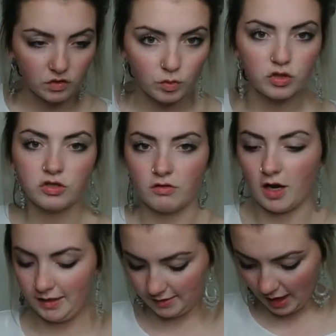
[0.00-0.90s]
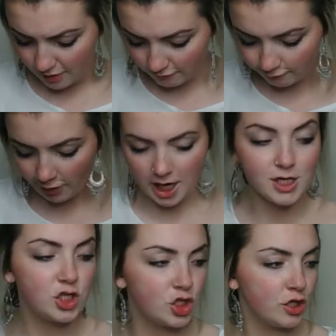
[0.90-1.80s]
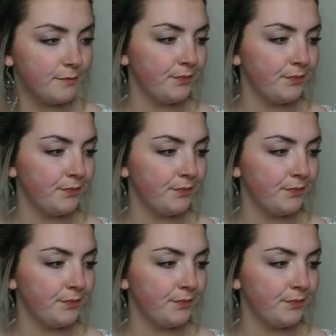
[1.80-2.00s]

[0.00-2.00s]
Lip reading: moisturised and rich.